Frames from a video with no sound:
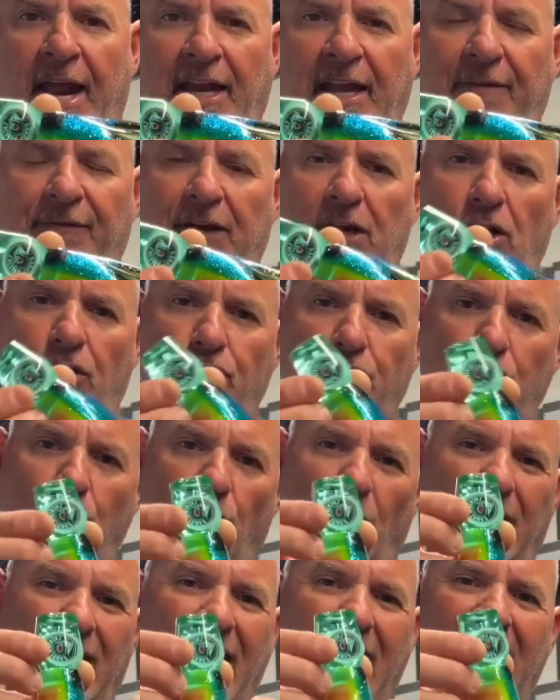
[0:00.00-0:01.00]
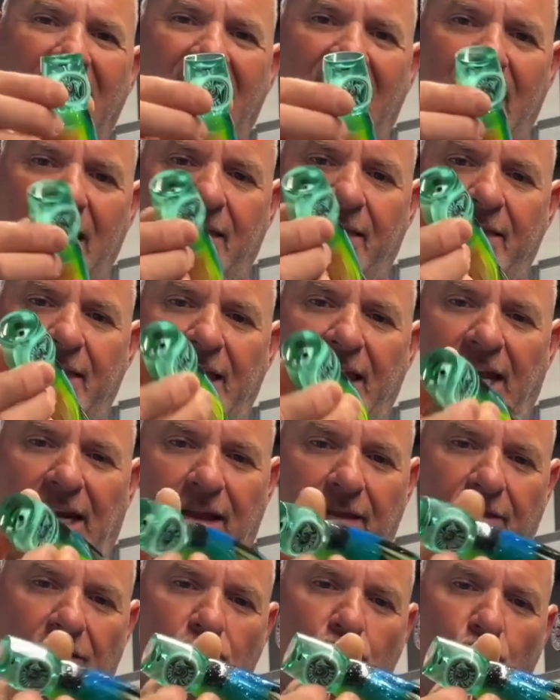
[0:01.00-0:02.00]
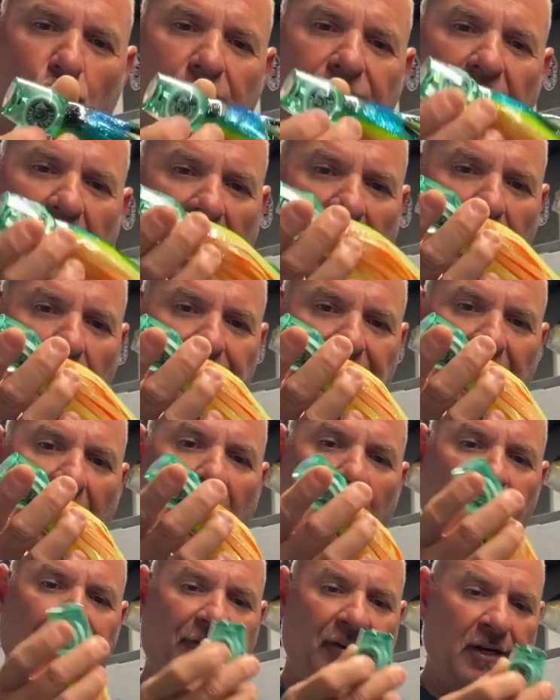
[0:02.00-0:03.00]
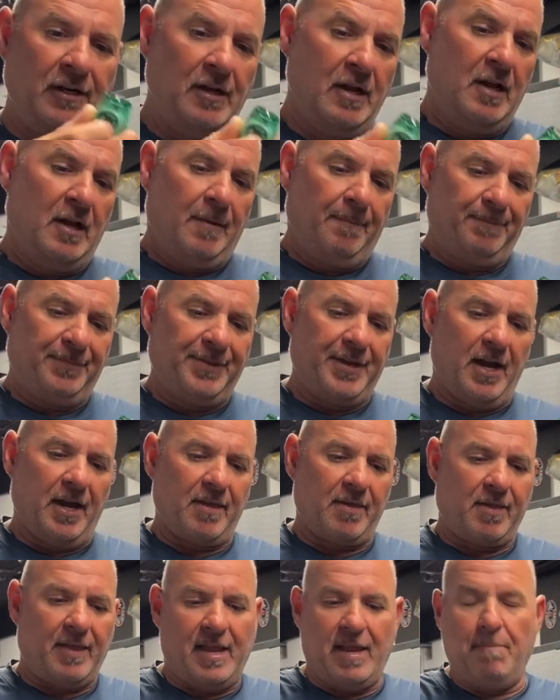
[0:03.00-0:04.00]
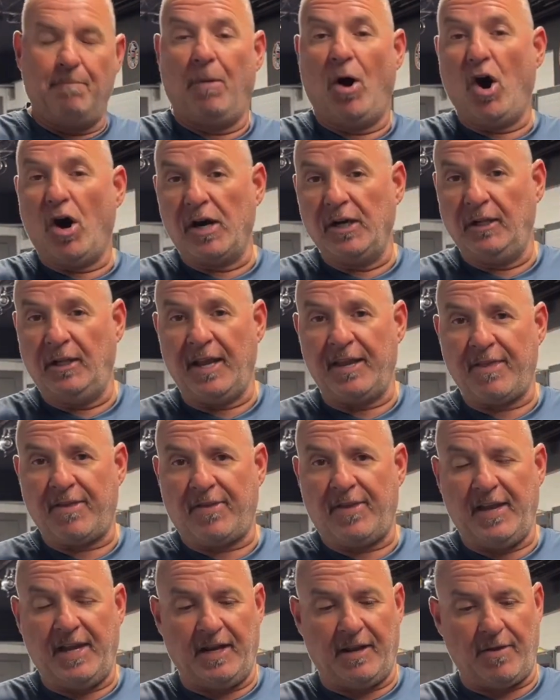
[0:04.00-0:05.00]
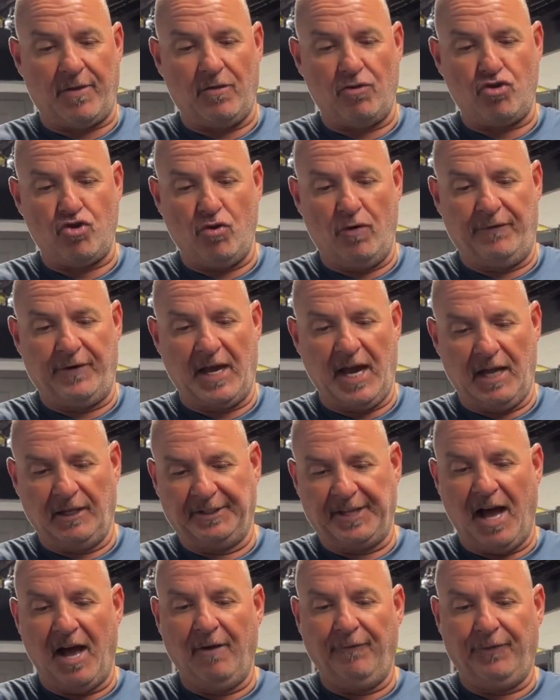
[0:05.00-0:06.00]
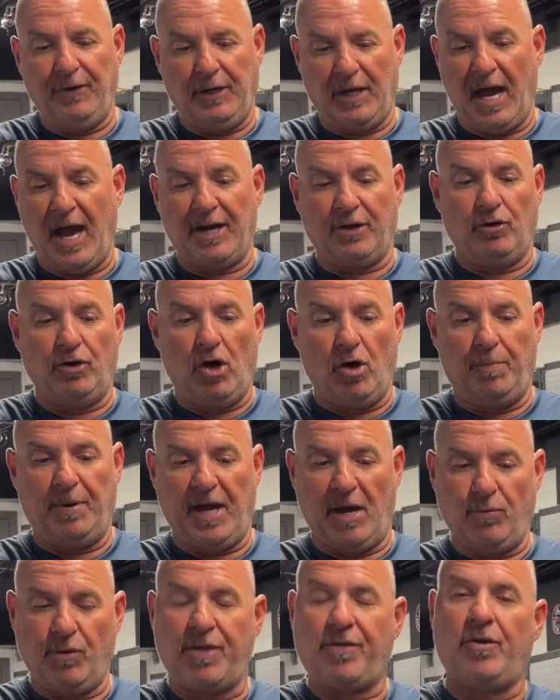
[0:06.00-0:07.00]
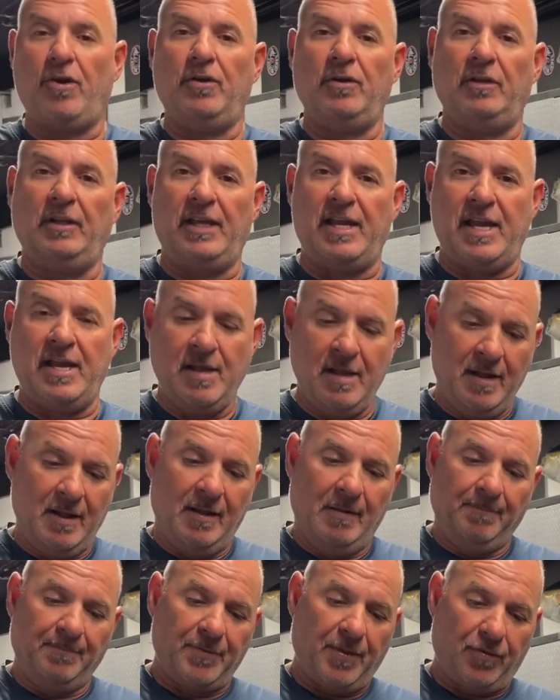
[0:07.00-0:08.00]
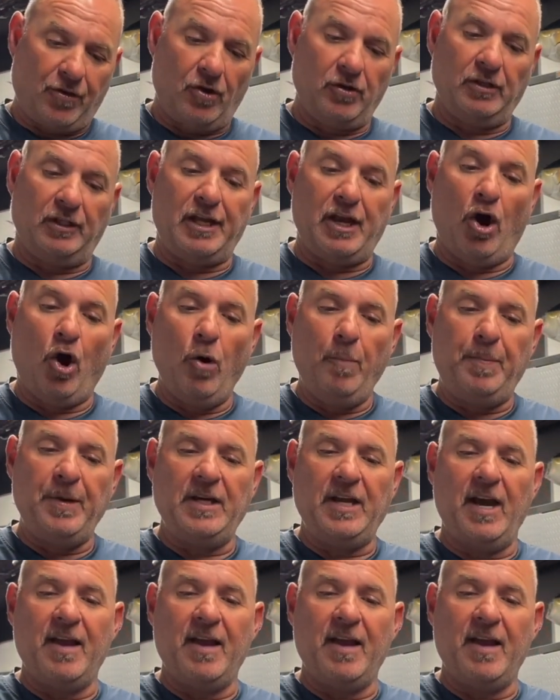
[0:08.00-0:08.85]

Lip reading: And even though you and I see it as a juvenile dolphin, does the marlin see it as a juvenile dolphin? I don't know, but I would certainly hope he